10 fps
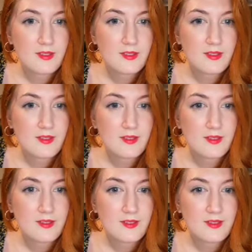
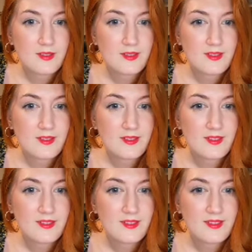
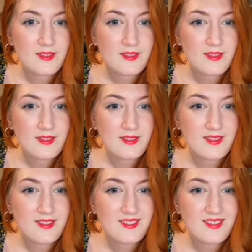
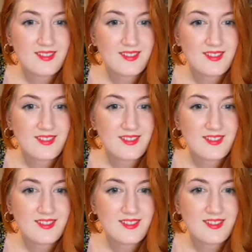
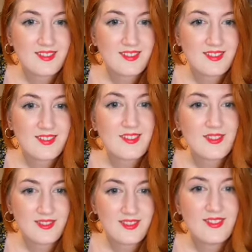
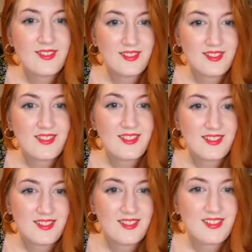
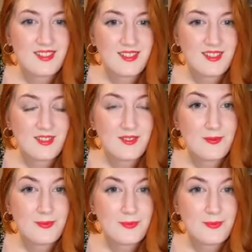(silent)